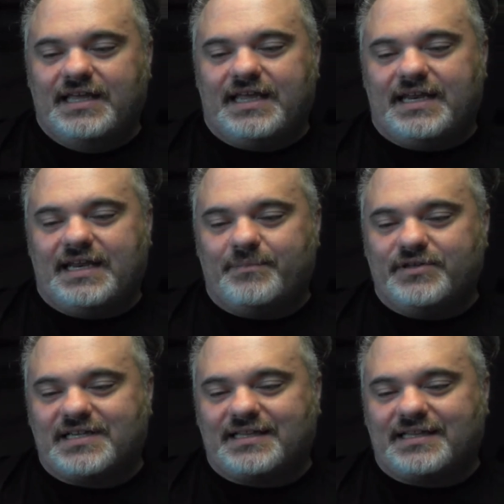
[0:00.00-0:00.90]
and it
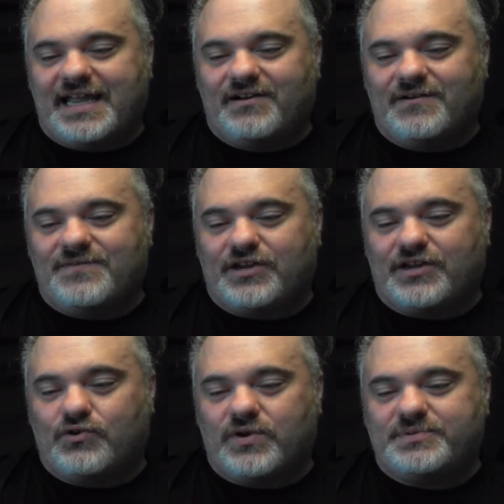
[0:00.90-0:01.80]
puts a layer of
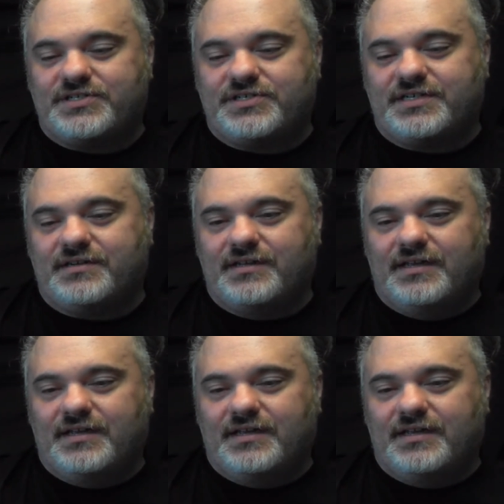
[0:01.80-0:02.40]
encryption